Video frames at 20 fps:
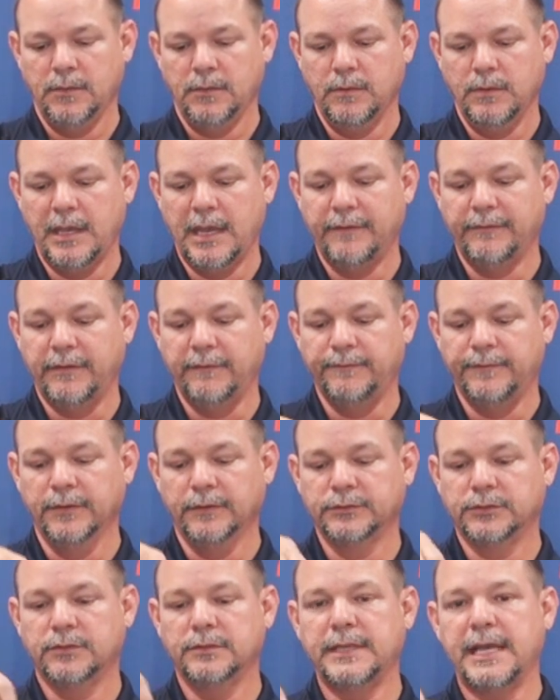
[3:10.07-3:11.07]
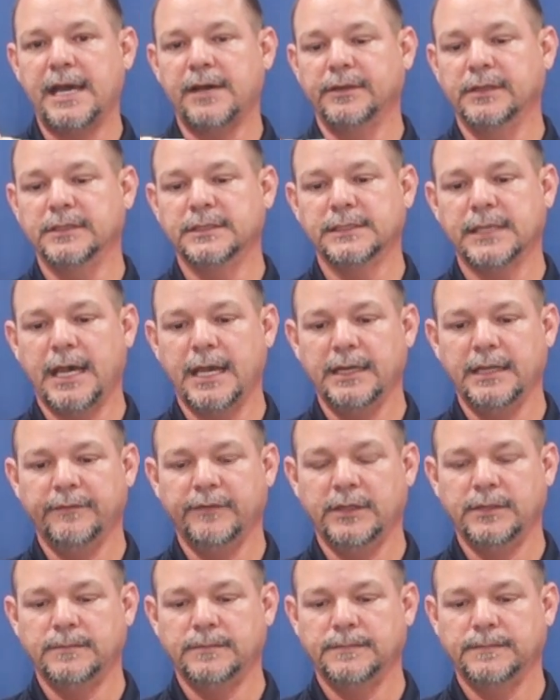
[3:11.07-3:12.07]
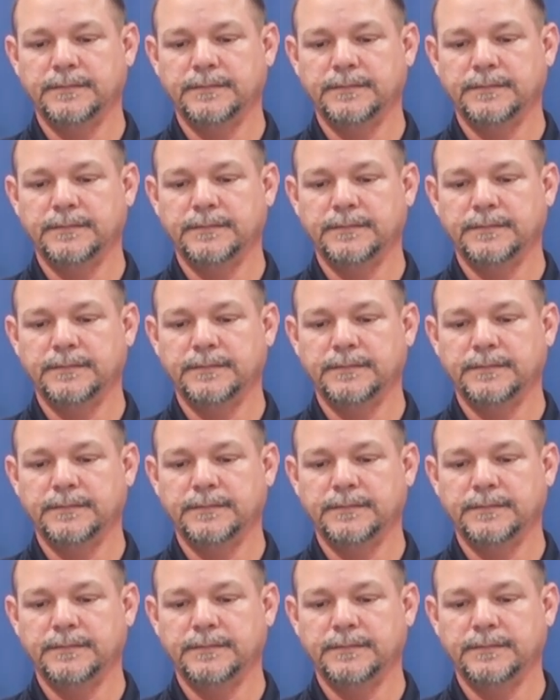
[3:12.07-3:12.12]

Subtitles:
we have a filter down inside of it,